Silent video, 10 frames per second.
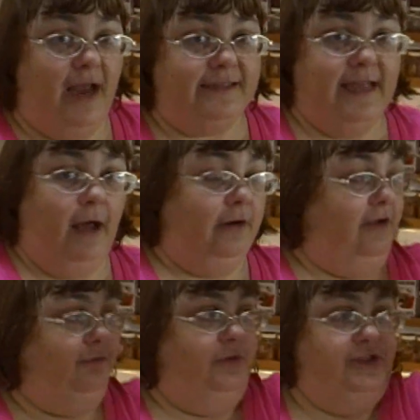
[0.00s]
extract out
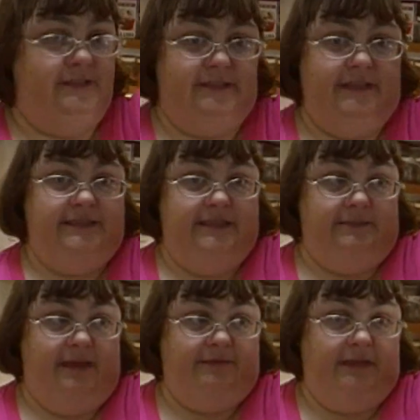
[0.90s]
of, which is, this is
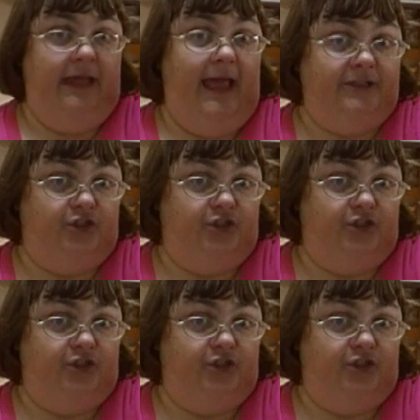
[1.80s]
my vanilla